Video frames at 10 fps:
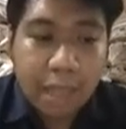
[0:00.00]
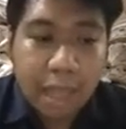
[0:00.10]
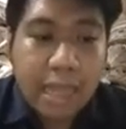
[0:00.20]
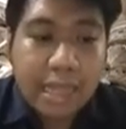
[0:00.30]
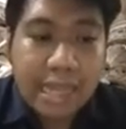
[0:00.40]

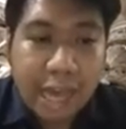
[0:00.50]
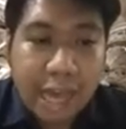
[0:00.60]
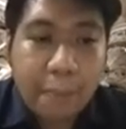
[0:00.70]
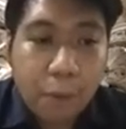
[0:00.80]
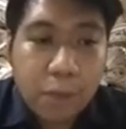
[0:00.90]
The
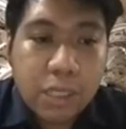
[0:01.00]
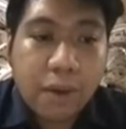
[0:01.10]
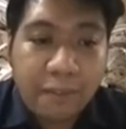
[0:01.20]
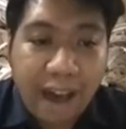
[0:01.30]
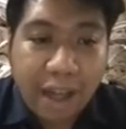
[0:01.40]
topmost
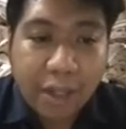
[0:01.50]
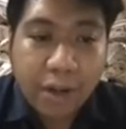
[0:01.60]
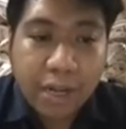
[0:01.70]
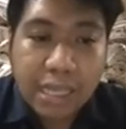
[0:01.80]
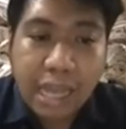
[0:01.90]

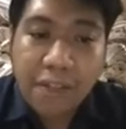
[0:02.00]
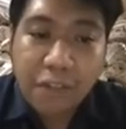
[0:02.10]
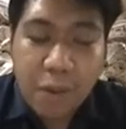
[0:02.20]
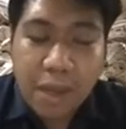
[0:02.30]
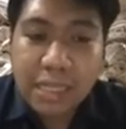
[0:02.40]
factors
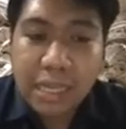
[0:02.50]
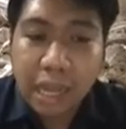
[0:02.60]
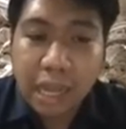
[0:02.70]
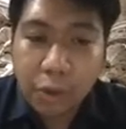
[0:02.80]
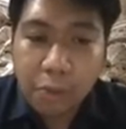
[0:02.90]
influencing
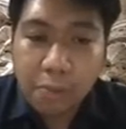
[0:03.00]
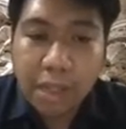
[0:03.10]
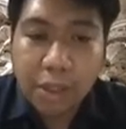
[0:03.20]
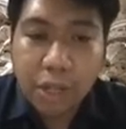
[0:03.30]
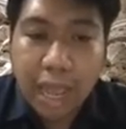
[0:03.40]
enrollment to
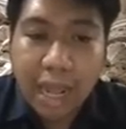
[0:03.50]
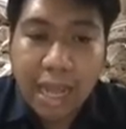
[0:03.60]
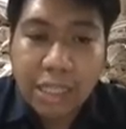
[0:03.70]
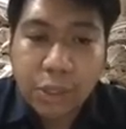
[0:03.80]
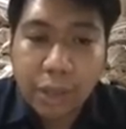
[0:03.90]

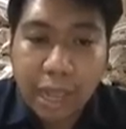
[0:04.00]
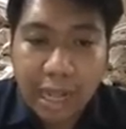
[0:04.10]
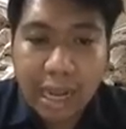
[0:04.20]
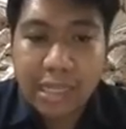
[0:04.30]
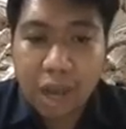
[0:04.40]
Dlsu
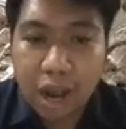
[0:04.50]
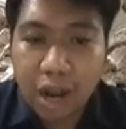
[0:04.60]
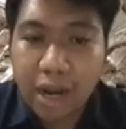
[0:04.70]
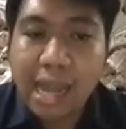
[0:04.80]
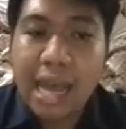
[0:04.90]
Als are
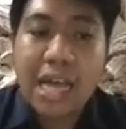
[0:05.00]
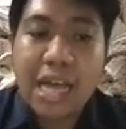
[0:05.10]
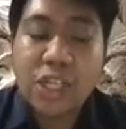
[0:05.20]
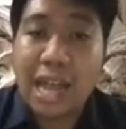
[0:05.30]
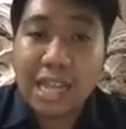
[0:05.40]

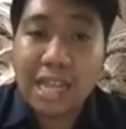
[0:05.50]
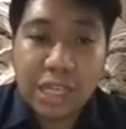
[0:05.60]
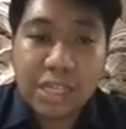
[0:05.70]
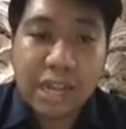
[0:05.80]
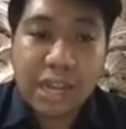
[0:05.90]
challenges
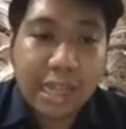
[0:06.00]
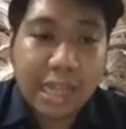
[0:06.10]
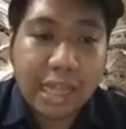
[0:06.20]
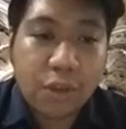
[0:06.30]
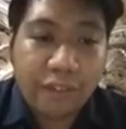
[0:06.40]
related
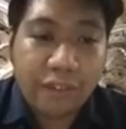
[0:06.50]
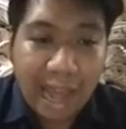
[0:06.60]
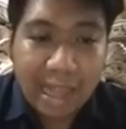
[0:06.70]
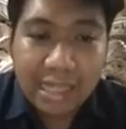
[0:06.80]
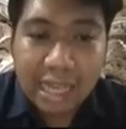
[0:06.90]
to
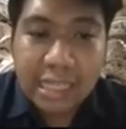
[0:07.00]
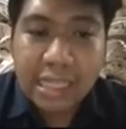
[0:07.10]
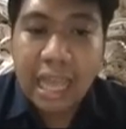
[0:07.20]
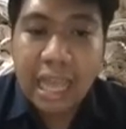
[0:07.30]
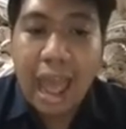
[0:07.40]

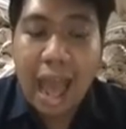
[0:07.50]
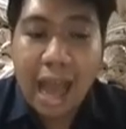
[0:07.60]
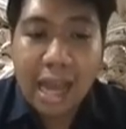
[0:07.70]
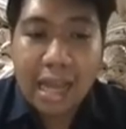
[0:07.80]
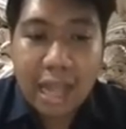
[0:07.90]
finances,
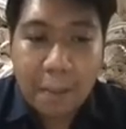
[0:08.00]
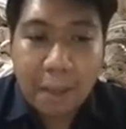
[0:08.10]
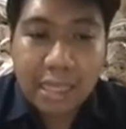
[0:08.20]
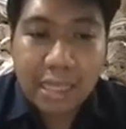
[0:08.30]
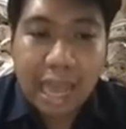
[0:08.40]

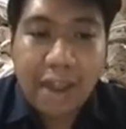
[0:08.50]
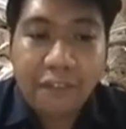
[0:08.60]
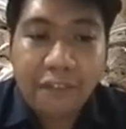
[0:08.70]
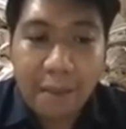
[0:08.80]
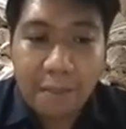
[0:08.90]
academics, and
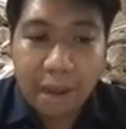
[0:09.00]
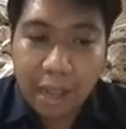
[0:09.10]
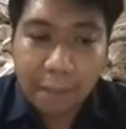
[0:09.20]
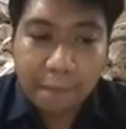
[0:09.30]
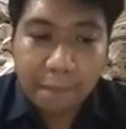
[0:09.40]
family.
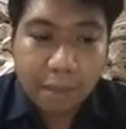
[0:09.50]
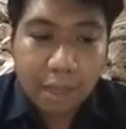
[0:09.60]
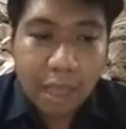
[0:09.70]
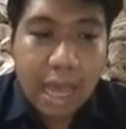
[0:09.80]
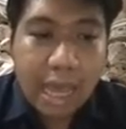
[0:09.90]

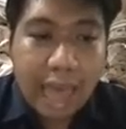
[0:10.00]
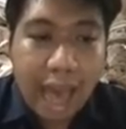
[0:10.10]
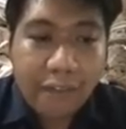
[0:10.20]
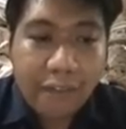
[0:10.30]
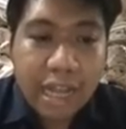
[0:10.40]
The
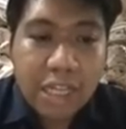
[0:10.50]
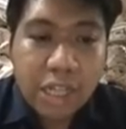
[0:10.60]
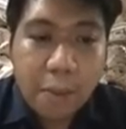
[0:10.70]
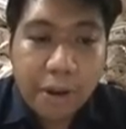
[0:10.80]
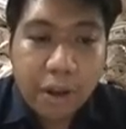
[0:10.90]
average
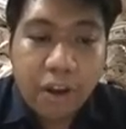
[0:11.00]
number of